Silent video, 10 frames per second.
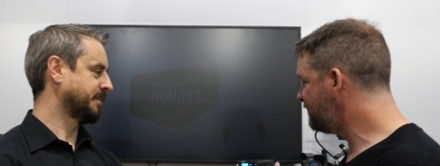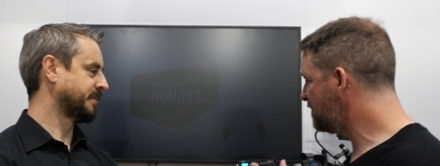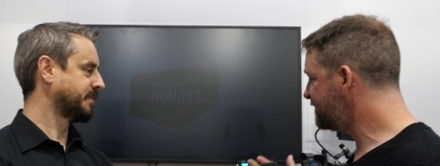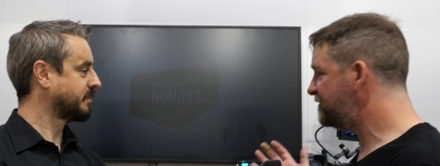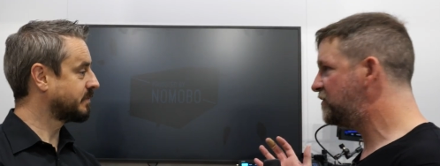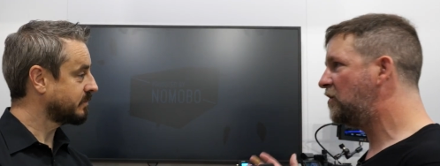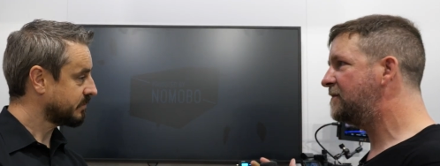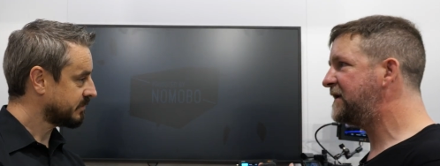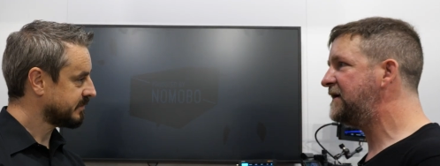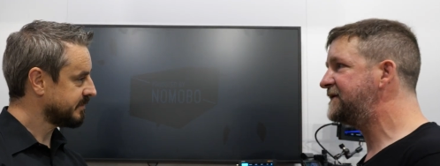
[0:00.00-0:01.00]
Speaker 1: you've got some new
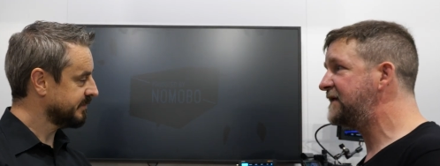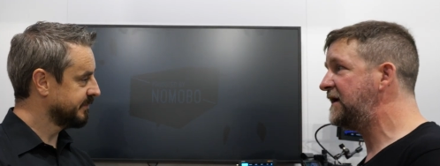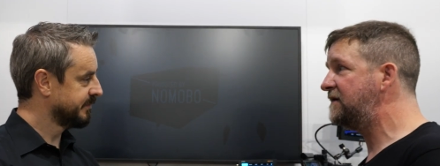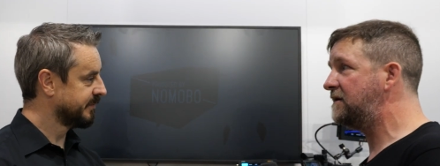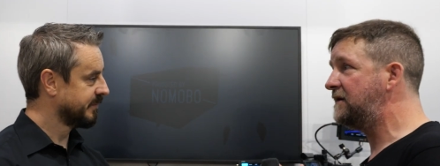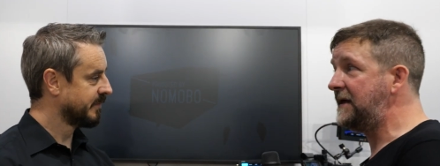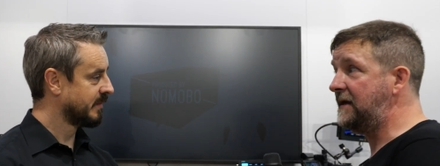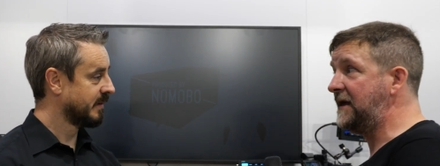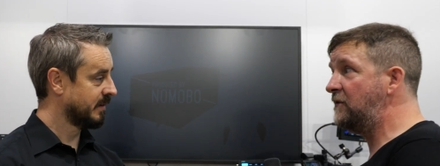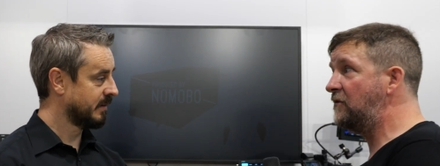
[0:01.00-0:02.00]
updates either
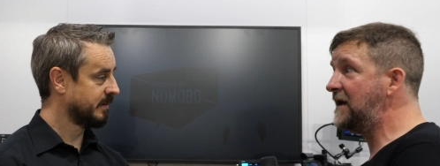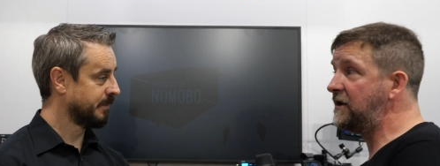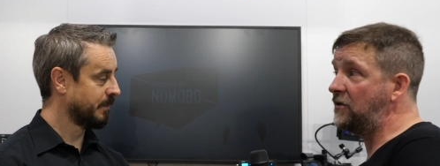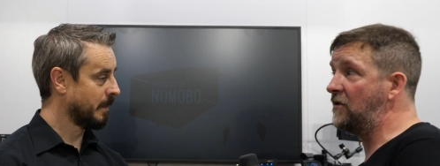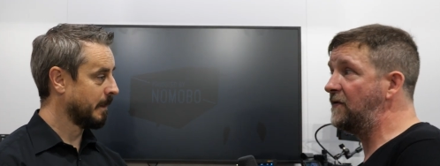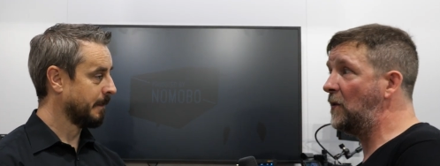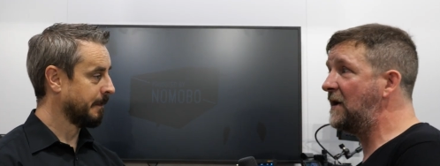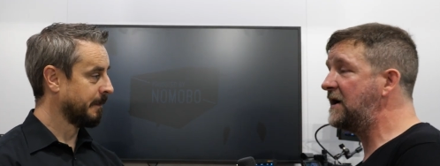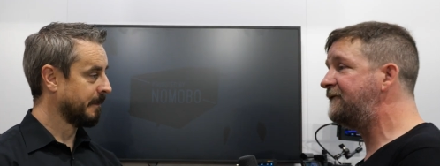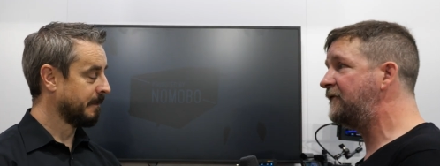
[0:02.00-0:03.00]
here already or on the
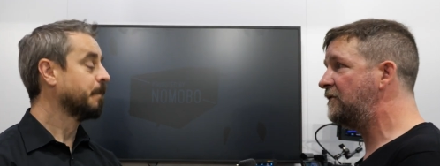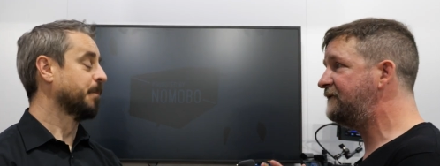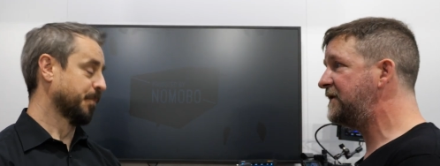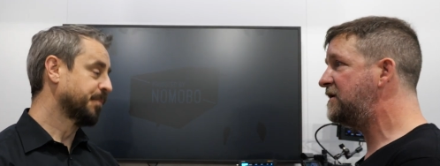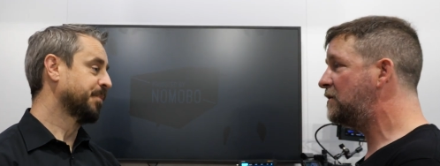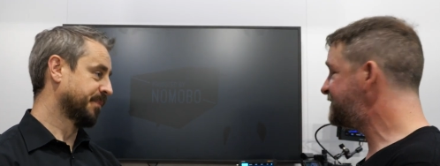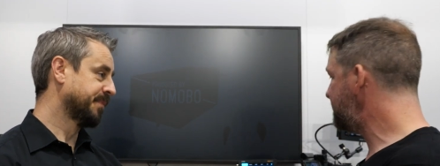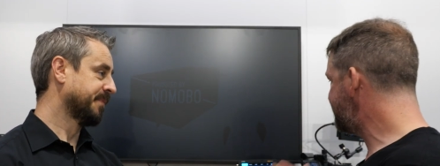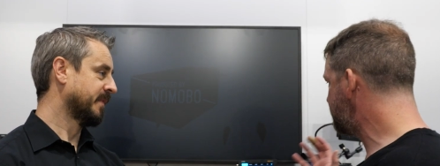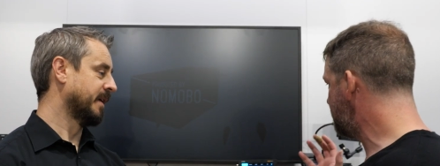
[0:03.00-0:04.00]
way for Video
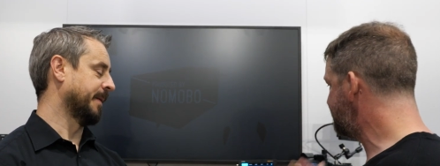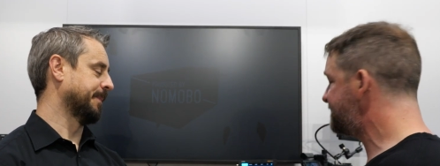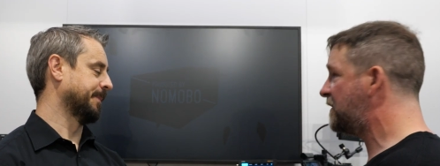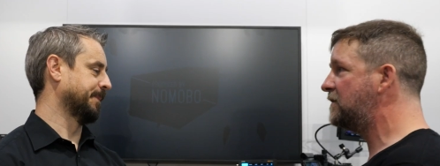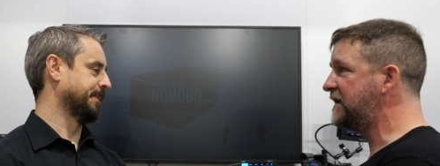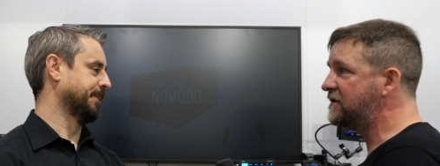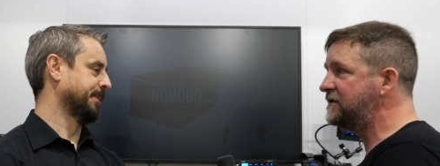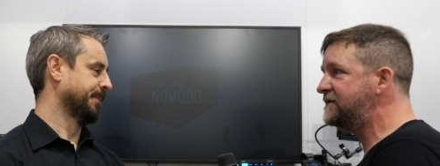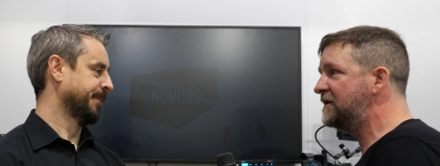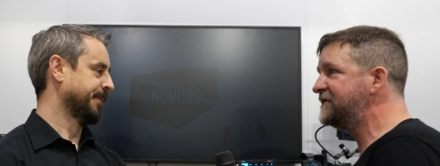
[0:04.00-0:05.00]
Assist and Sony. Can
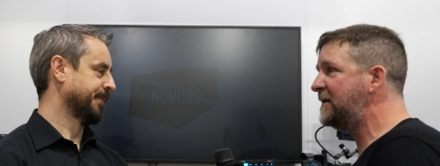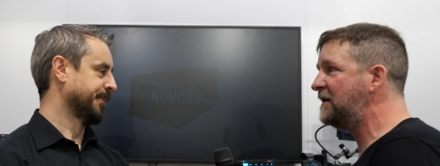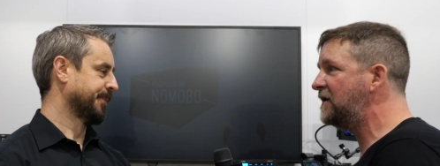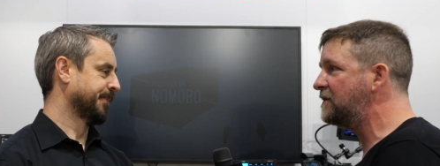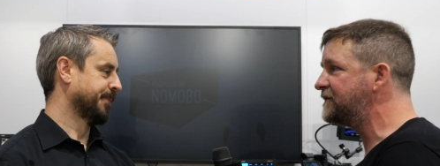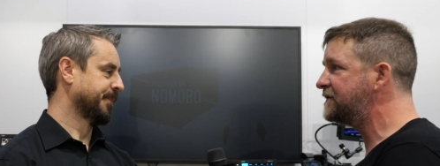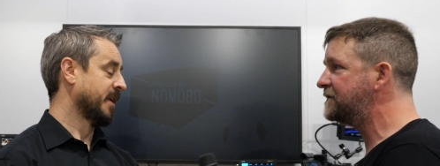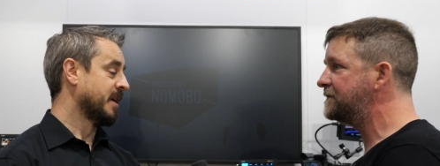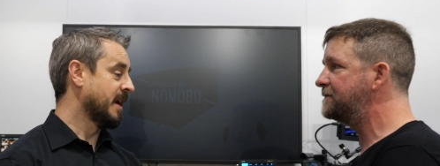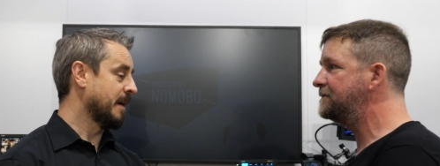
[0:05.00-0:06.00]
you tell us about those?
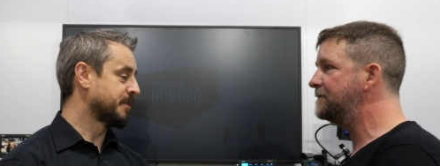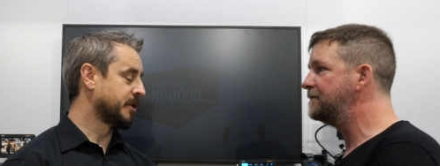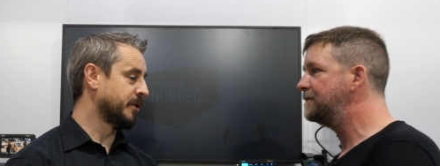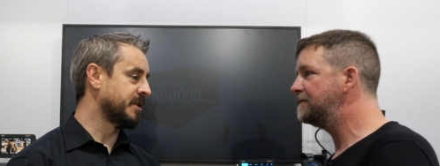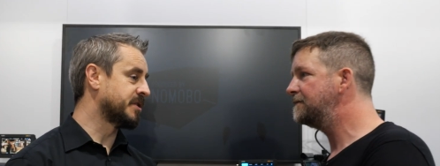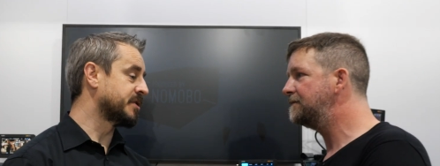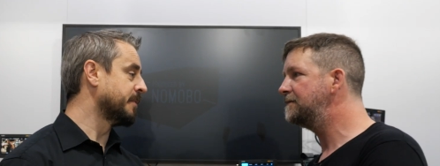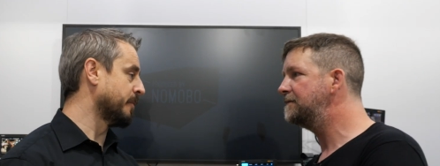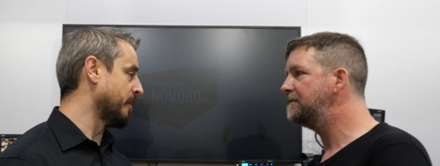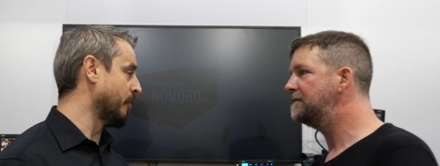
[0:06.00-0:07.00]
Speaker 2: Yeah, absolutely. So,
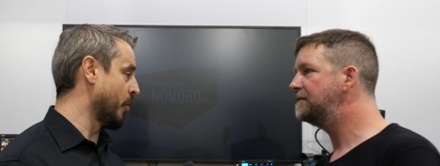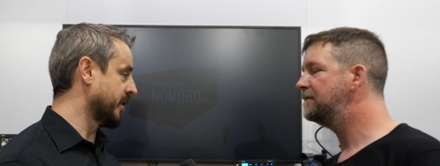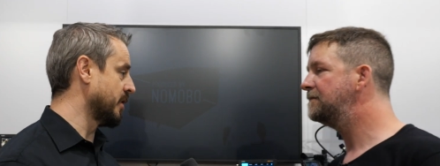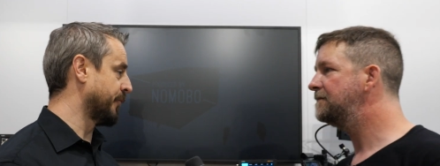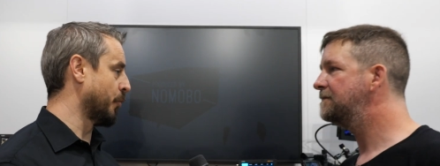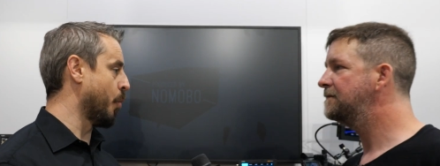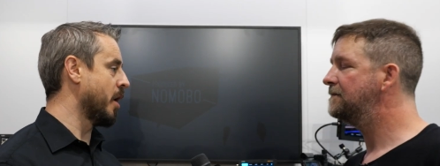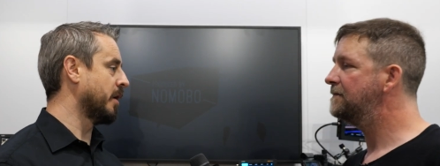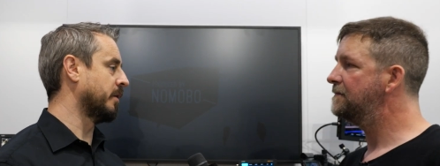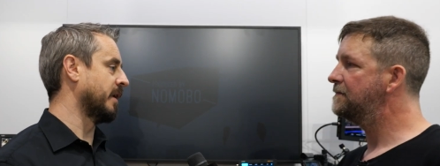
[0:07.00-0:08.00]
something we've been working on for a
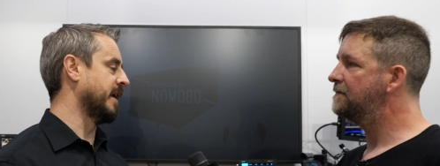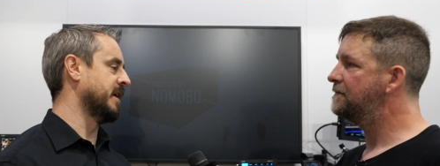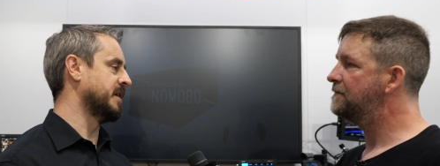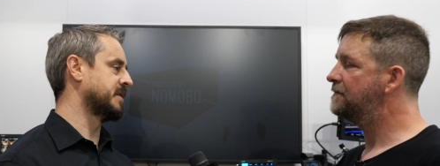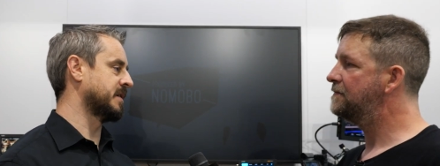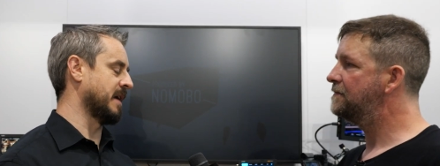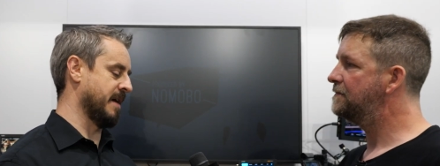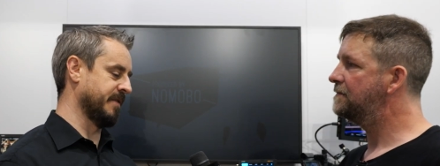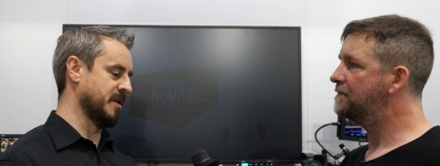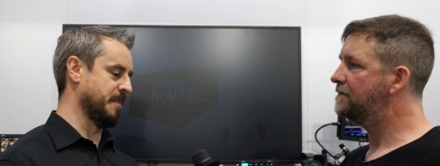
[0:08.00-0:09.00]
while is
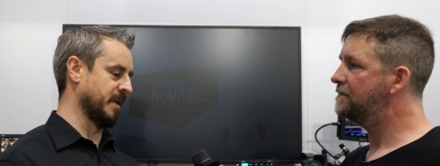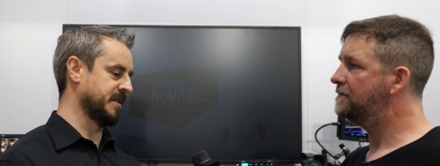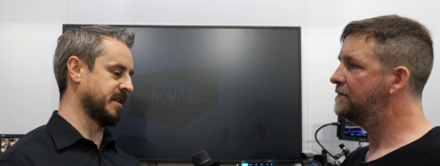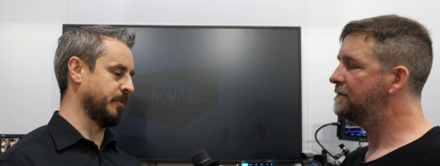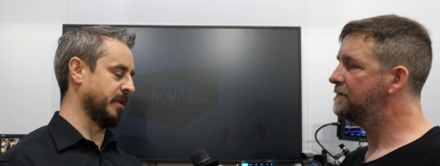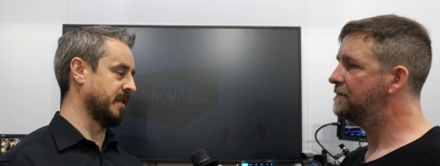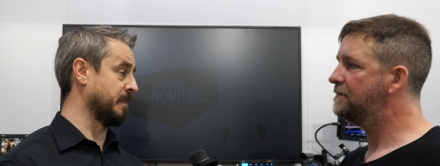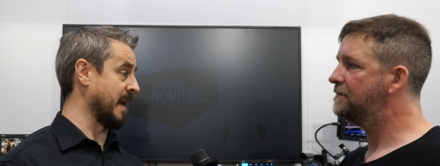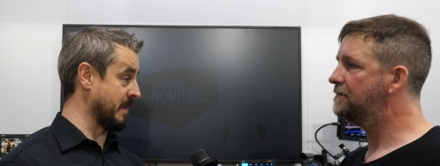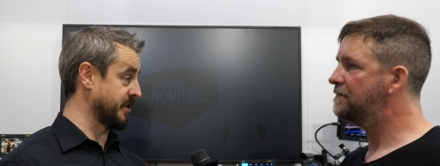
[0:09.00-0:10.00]
having the ability
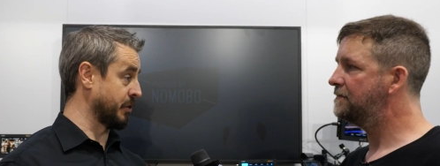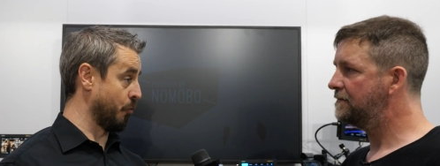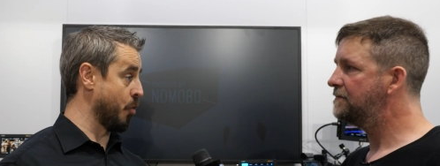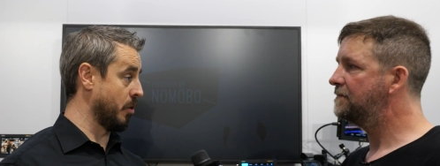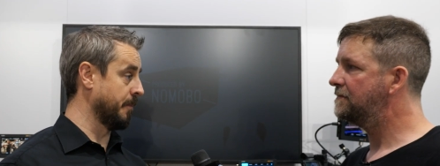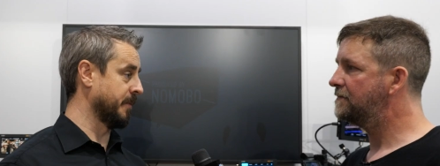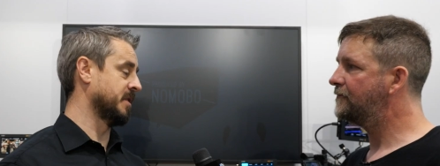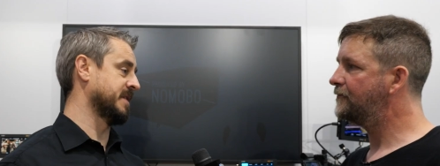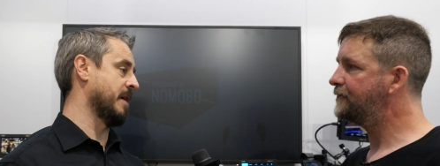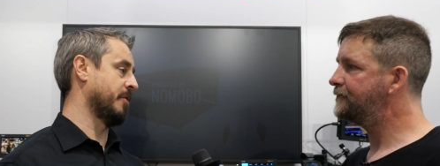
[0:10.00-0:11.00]
with Blackmagic Raw
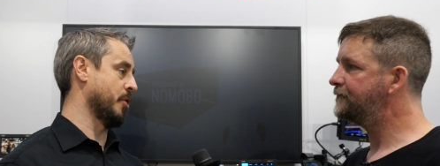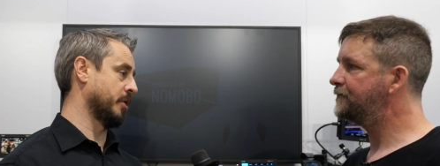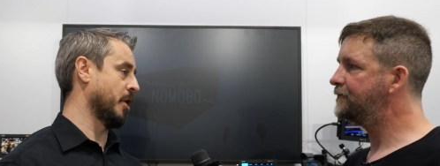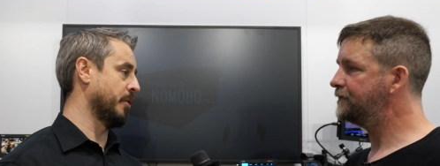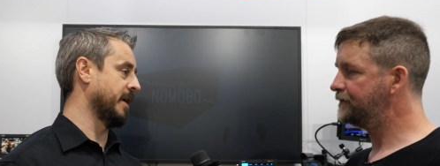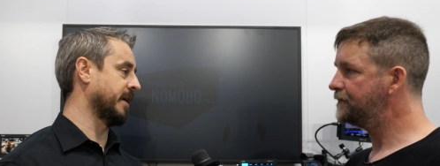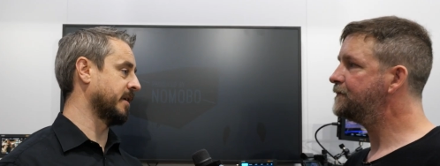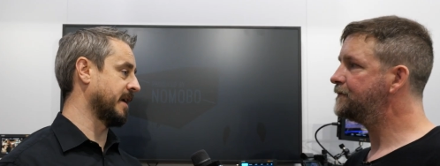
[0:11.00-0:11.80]
as our own codec